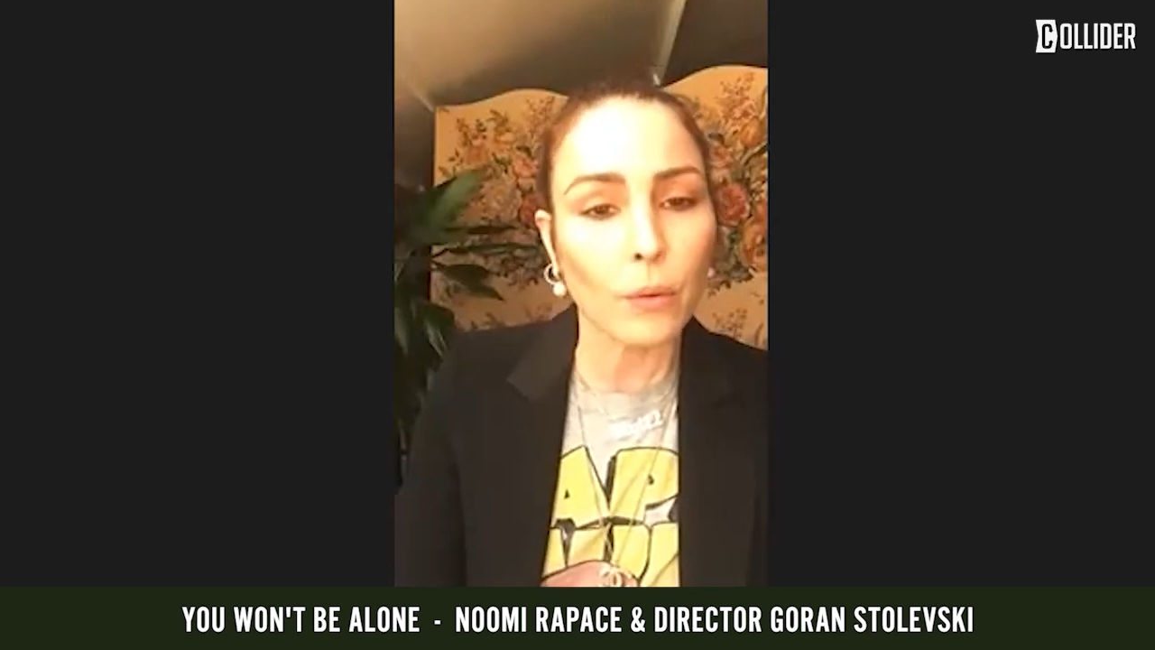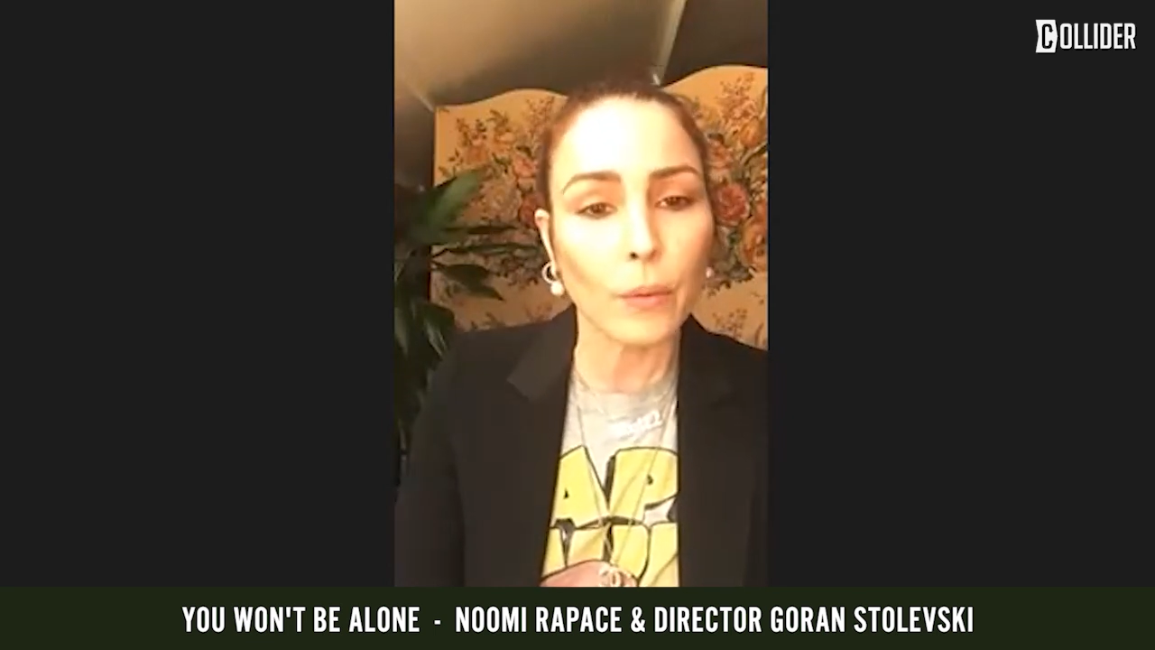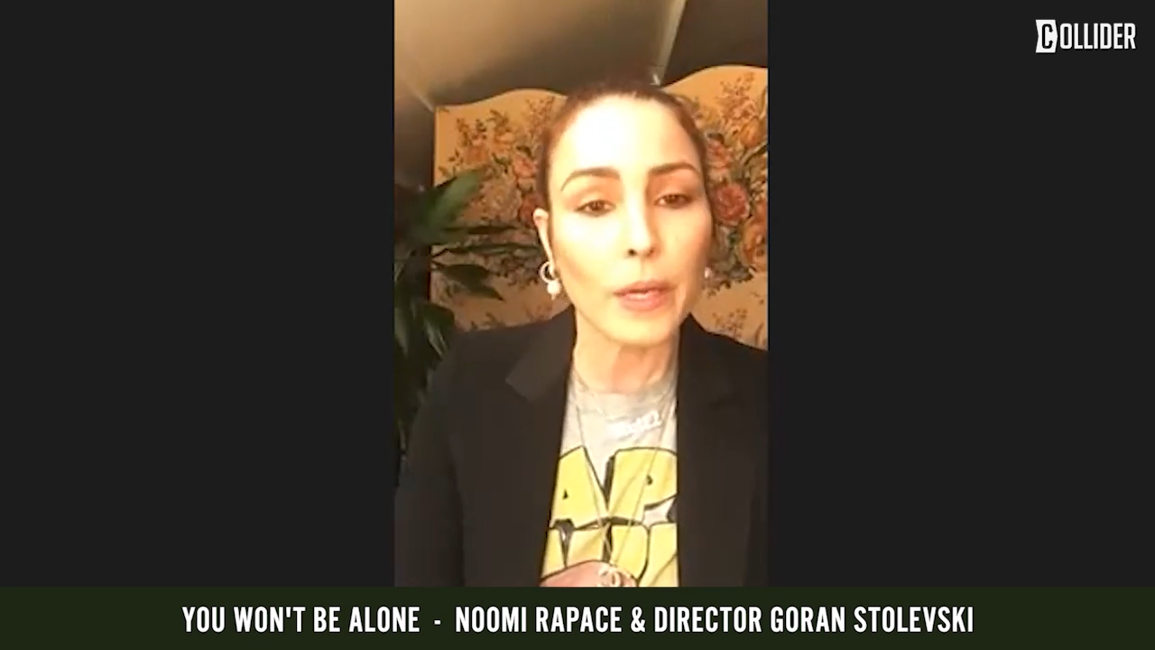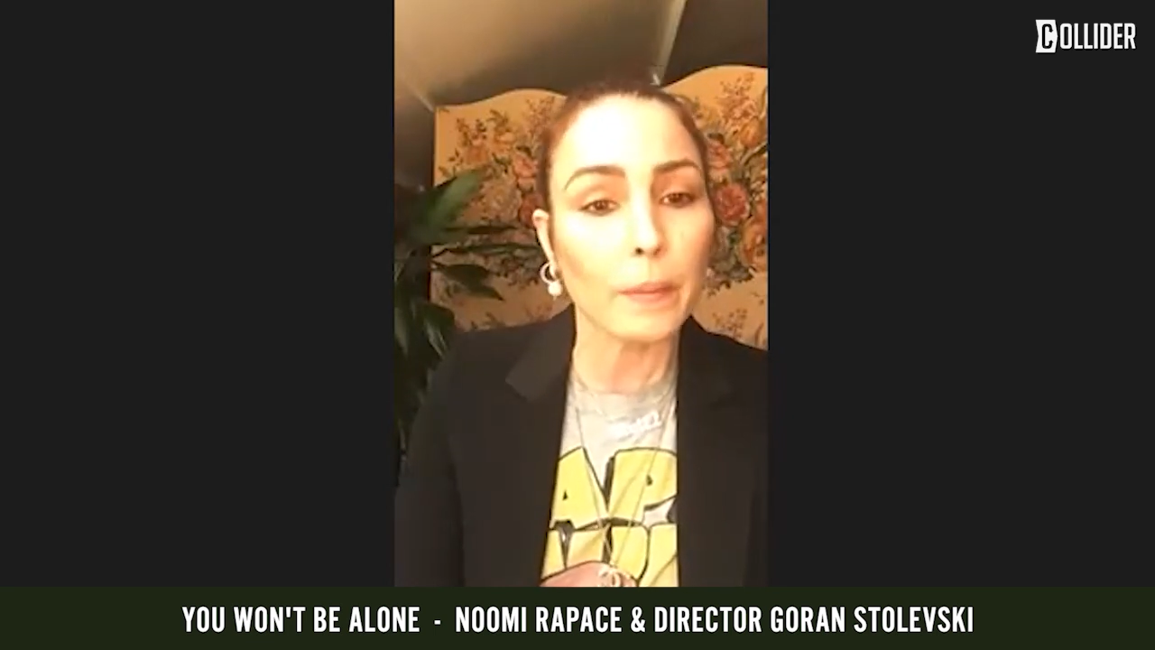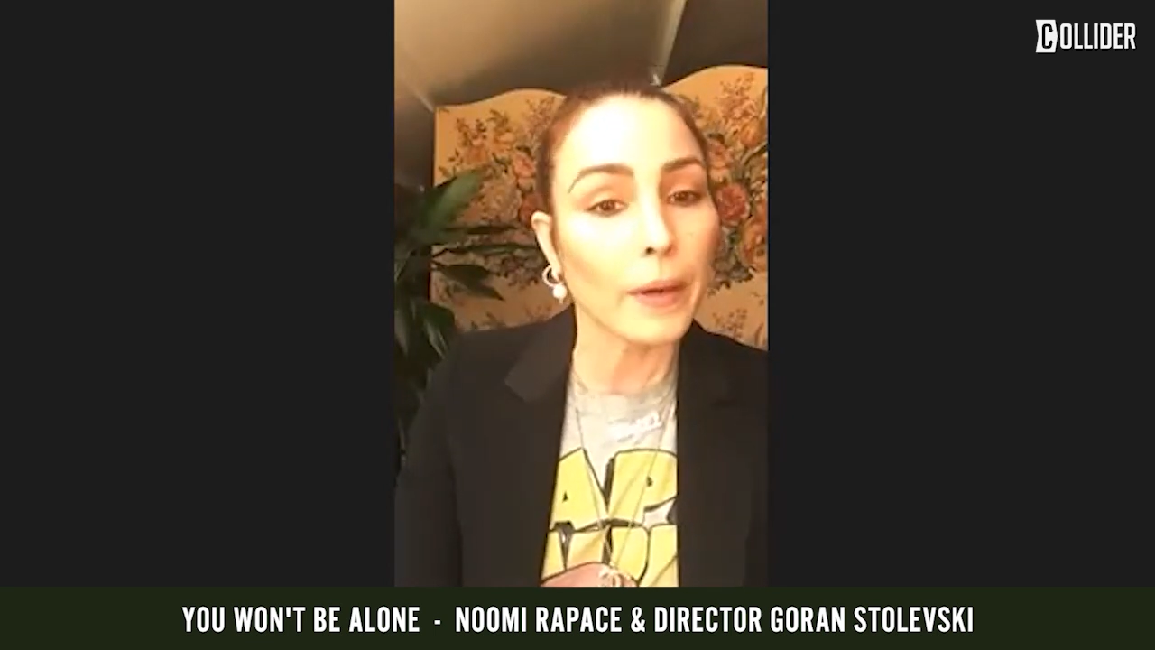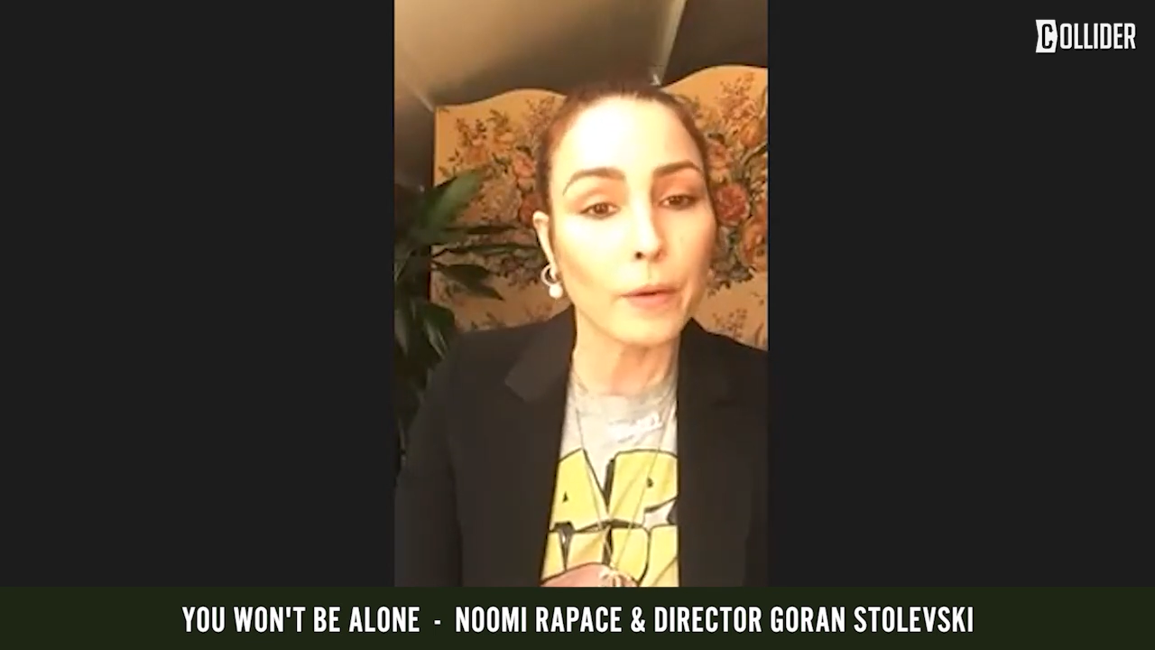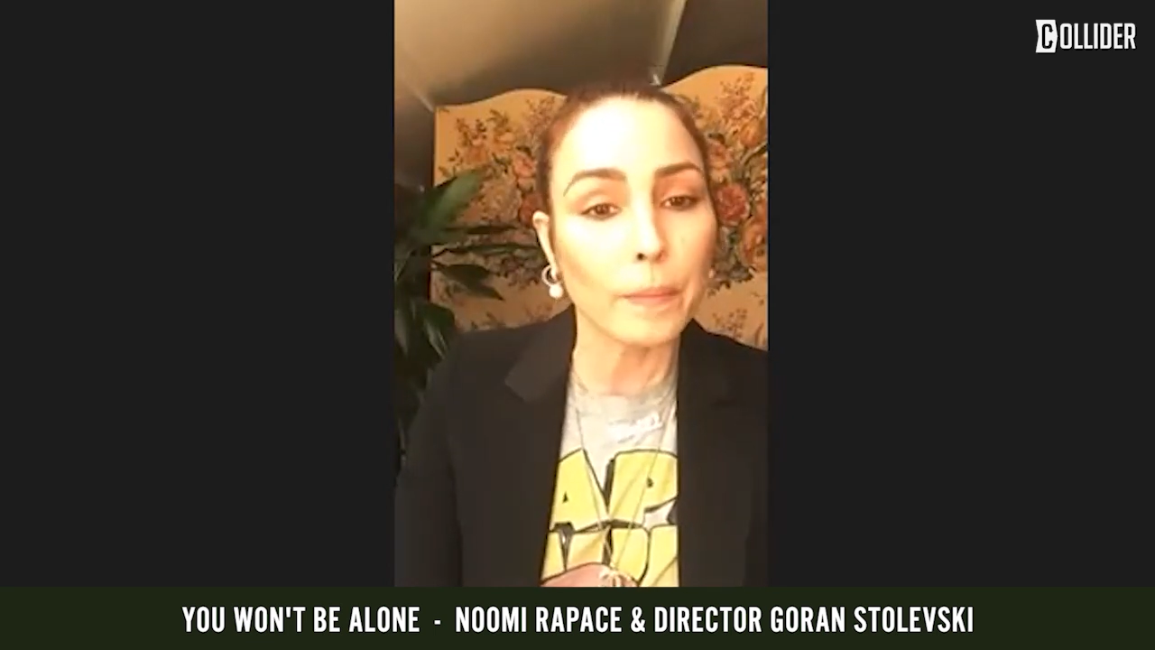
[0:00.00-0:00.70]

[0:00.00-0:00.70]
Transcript: away by her